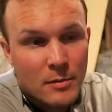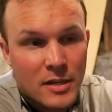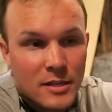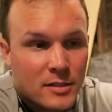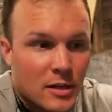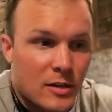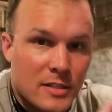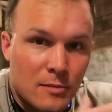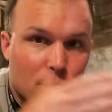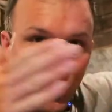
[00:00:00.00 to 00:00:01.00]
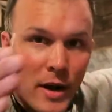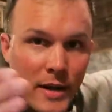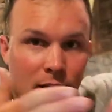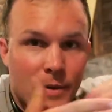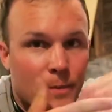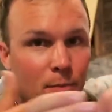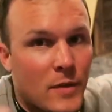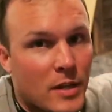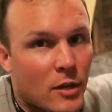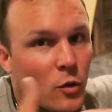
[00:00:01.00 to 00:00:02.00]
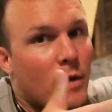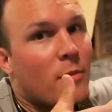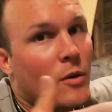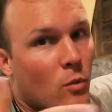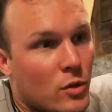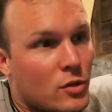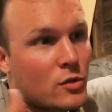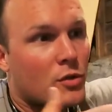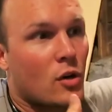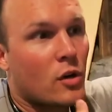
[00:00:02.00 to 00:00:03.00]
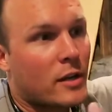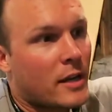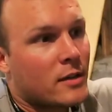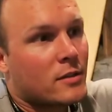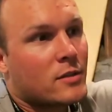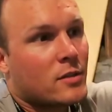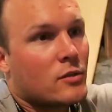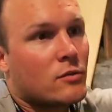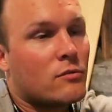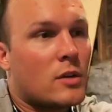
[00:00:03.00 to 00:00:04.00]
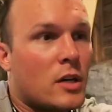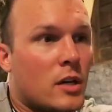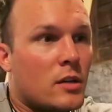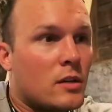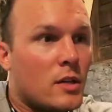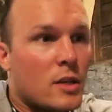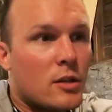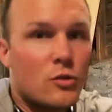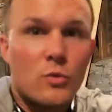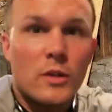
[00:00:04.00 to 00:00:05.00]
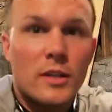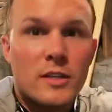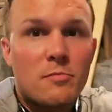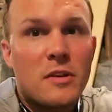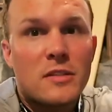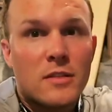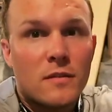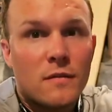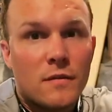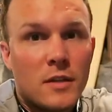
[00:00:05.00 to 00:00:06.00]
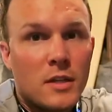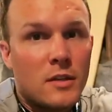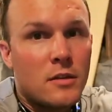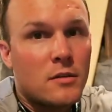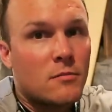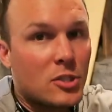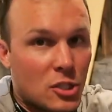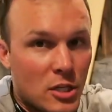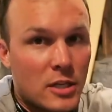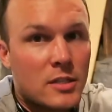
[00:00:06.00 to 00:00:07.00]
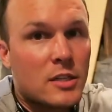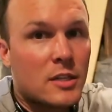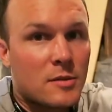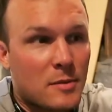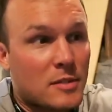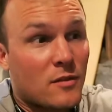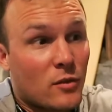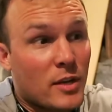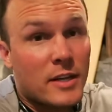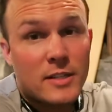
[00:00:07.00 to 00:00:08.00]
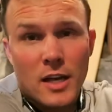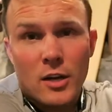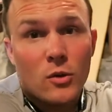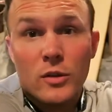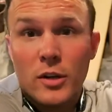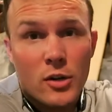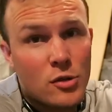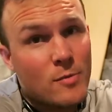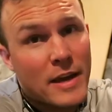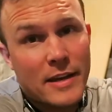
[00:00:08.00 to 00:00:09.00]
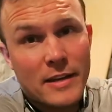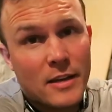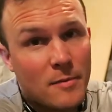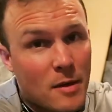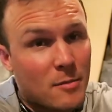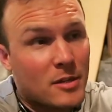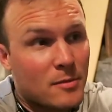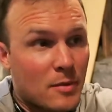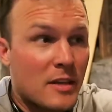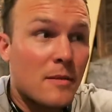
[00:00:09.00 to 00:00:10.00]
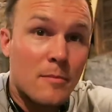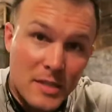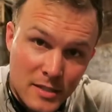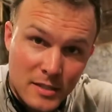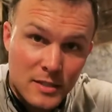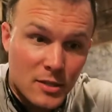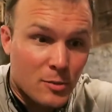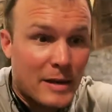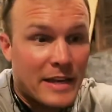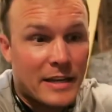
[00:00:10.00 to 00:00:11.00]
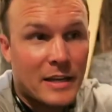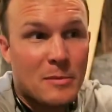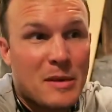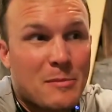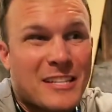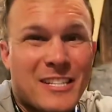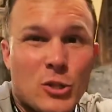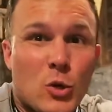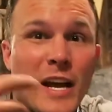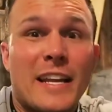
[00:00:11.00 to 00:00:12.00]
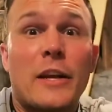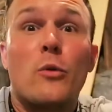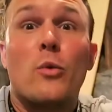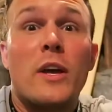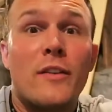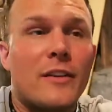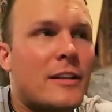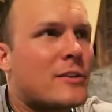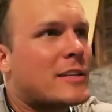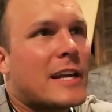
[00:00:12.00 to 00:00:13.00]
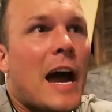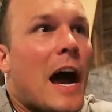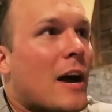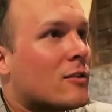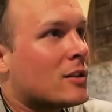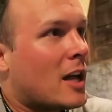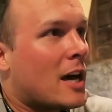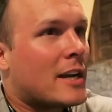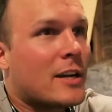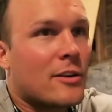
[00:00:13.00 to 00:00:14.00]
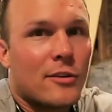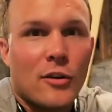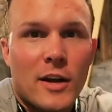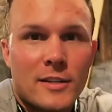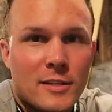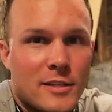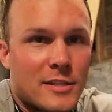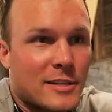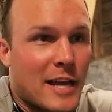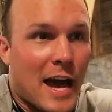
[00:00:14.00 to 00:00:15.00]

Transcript: because there is a break in equipment once you start getting to those real expensive machines and expensive rigs. Not only are you making a commitment to be in business, you're making a commitment to try to get rid of it. There's a guy online here on Craigslist,